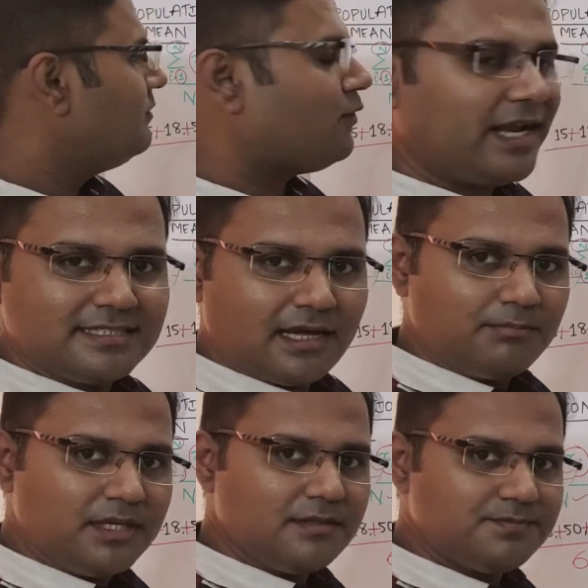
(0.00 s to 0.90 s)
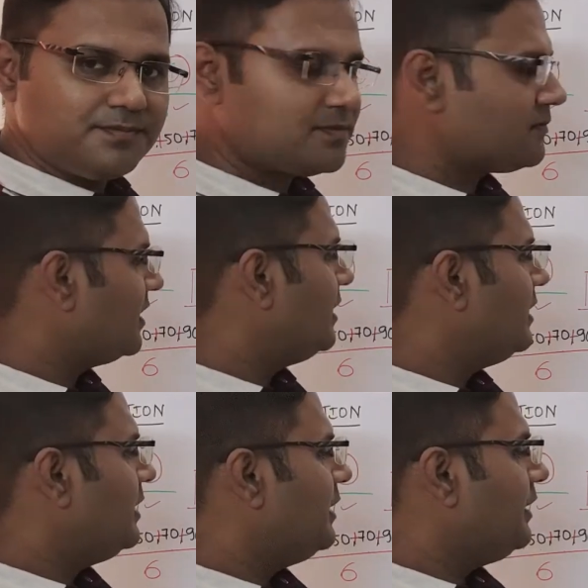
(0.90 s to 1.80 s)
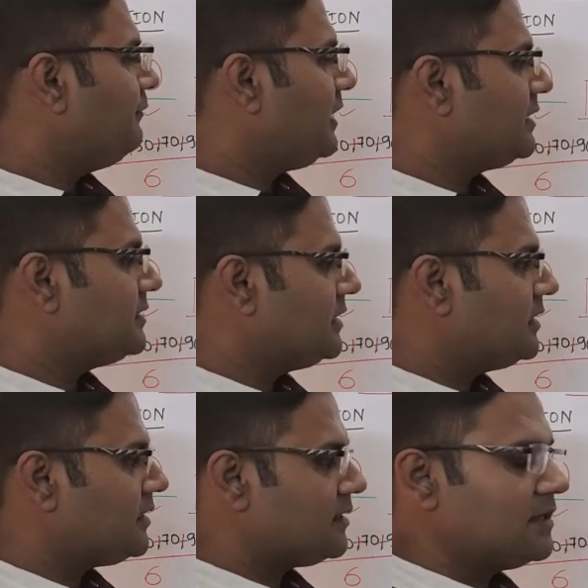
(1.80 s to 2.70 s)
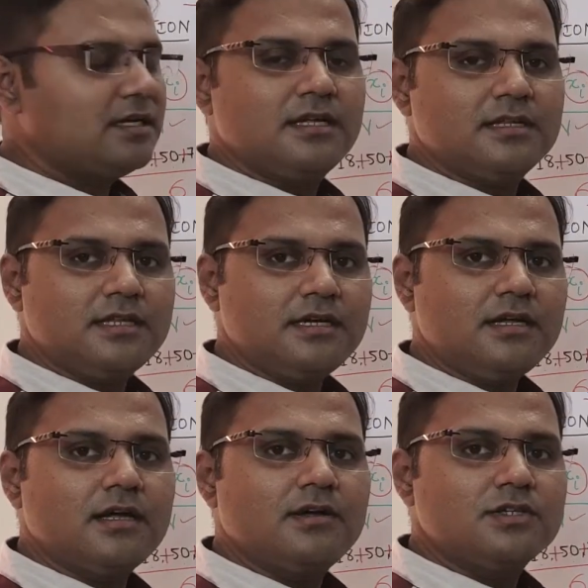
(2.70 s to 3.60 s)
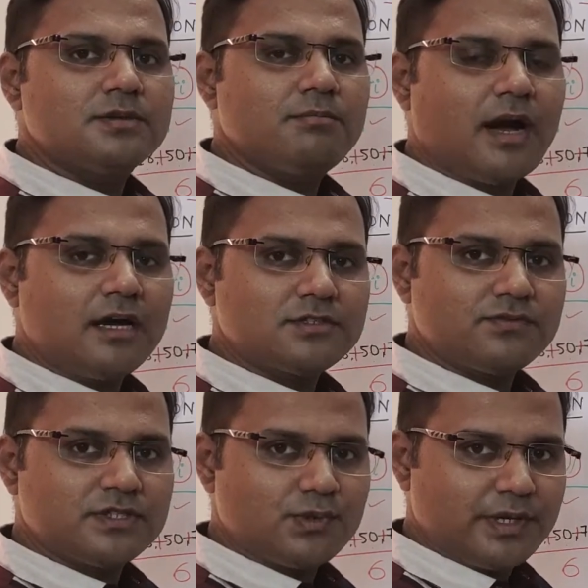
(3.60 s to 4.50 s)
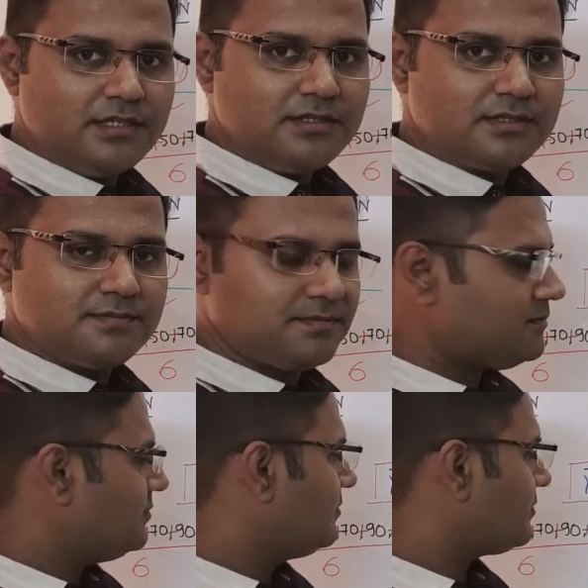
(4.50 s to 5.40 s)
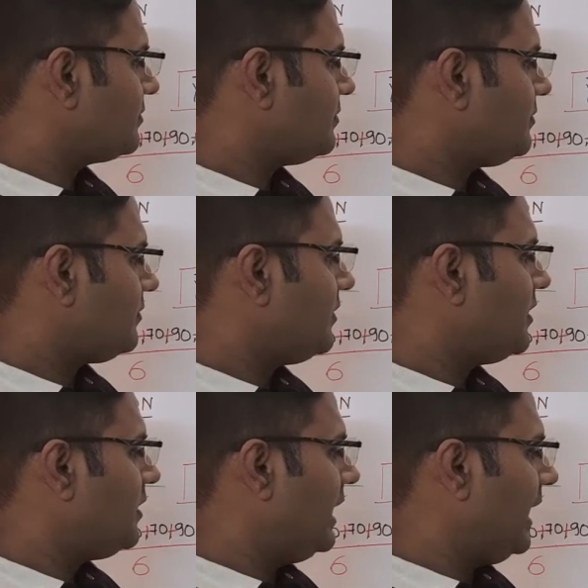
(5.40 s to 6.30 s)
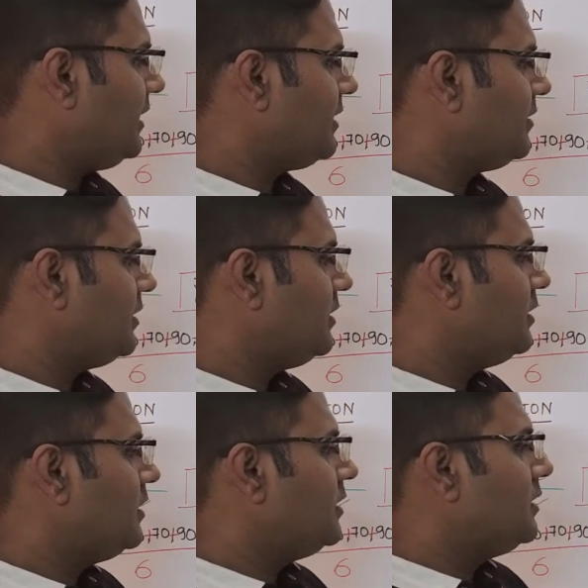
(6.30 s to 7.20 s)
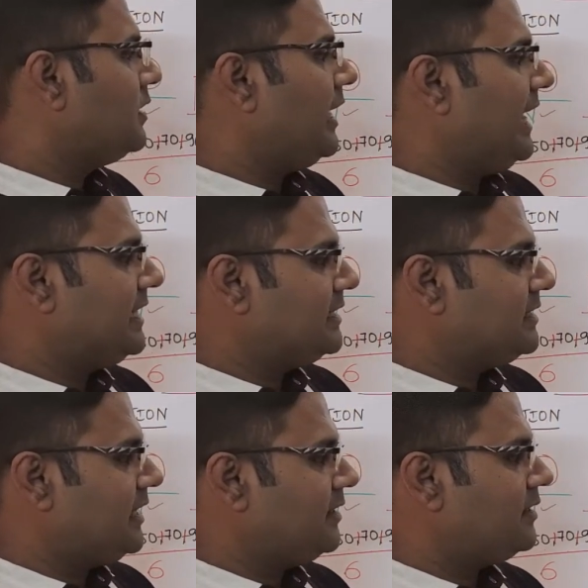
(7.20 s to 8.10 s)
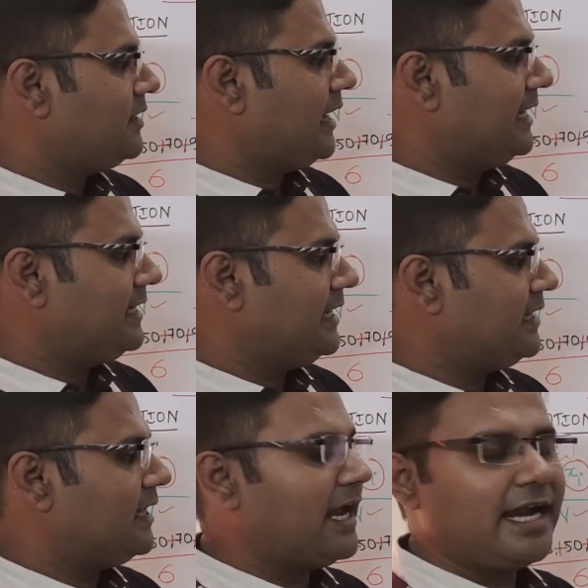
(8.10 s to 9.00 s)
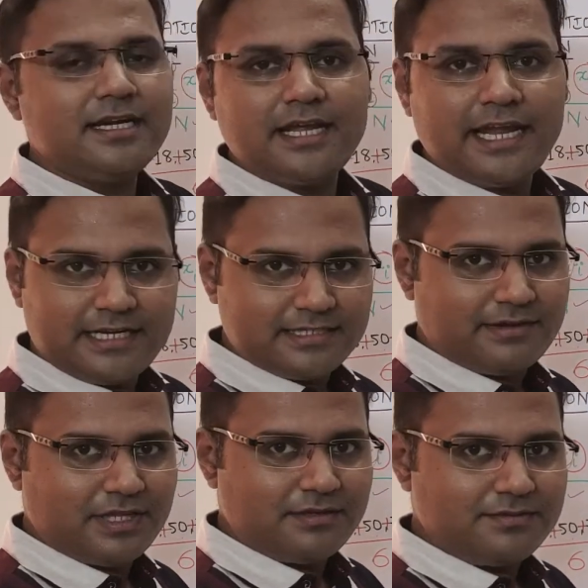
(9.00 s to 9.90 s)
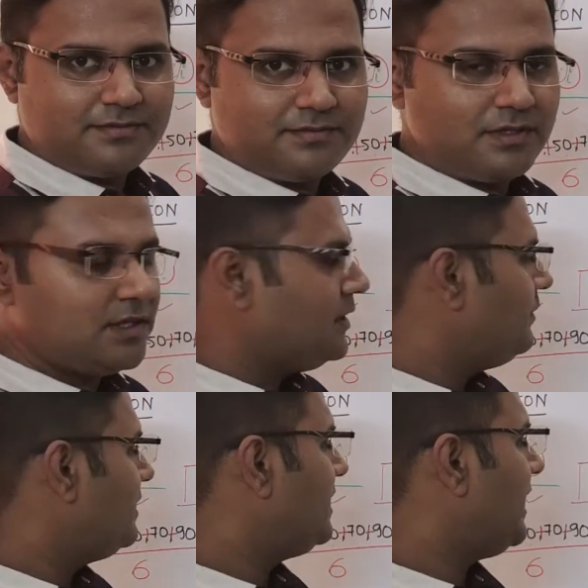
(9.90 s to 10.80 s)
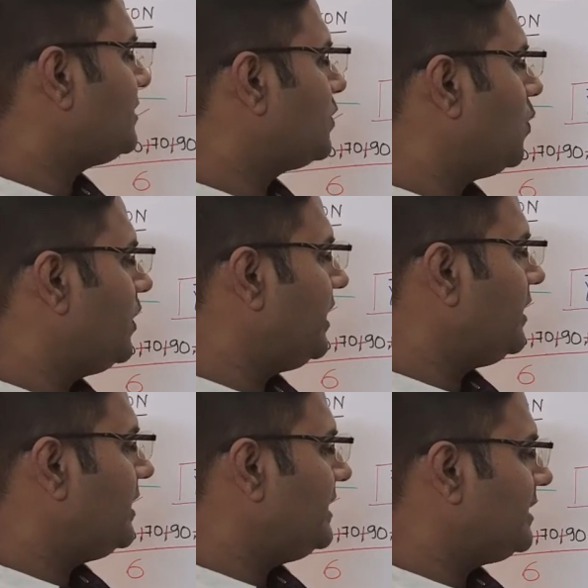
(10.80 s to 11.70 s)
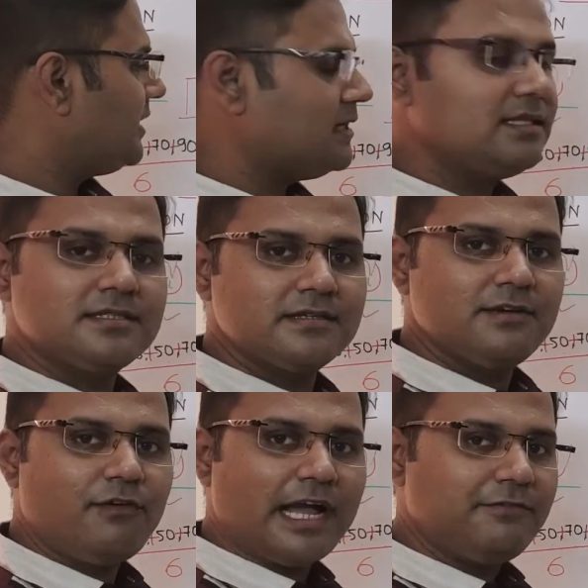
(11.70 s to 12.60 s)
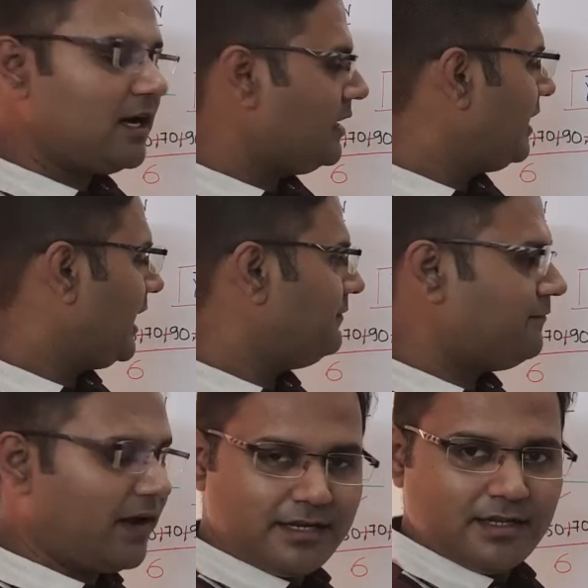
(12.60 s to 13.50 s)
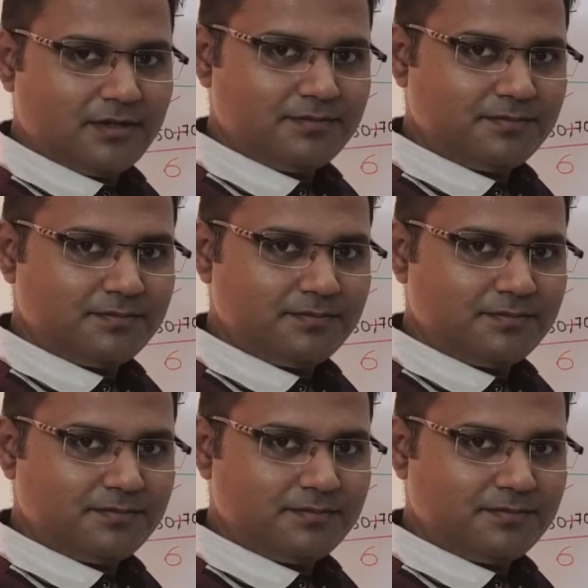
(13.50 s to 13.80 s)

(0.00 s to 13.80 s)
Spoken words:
For example, if we consider the marks of the students like 83, 98 and 87, which he has scored in internals, viva and final.